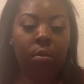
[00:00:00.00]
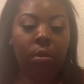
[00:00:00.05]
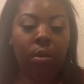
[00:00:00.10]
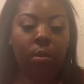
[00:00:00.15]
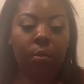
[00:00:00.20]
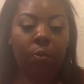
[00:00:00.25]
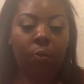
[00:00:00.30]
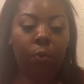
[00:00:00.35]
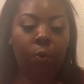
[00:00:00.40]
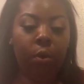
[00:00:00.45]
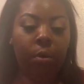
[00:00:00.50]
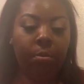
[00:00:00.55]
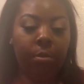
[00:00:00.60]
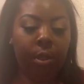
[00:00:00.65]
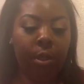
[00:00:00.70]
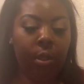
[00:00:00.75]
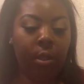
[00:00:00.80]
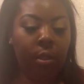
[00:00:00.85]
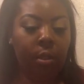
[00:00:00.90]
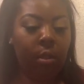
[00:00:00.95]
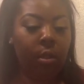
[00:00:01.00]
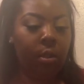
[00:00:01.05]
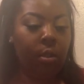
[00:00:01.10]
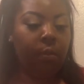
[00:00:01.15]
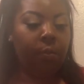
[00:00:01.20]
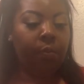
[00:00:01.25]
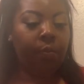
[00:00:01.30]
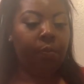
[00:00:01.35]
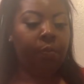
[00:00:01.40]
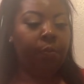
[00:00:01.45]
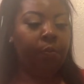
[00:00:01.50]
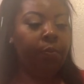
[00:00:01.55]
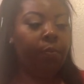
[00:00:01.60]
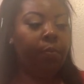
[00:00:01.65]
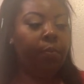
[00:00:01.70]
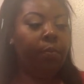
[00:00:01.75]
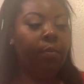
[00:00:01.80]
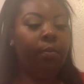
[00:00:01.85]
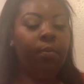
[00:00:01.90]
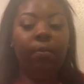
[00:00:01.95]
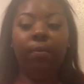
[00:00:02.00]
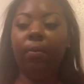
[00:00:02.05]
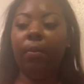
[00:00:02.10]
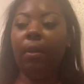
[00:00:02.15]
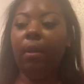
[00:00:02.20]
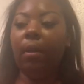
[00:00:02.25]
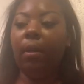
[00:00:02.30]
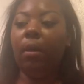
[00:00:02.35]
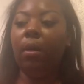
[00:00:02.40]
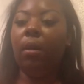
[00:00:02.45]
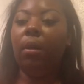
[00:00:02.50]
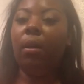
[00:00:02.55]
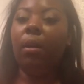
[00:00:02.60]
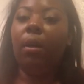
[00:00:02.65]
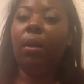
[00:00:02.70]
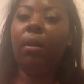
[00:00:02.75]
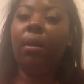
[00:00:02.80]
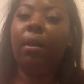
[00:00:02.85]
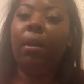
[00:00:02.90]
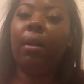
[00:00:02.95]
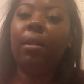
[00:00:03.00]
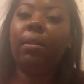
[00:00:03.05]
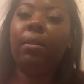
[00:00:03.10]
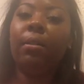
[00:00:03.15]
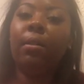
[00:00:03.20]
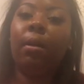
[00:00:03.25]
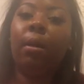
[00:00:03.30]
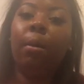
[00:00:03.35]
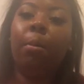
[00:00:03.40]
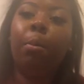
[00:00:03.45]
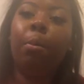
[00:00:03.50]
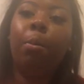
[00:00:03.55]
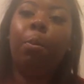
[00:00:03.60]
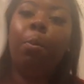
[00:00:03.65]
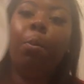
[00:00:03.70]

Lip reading: some warm cheese, and I got some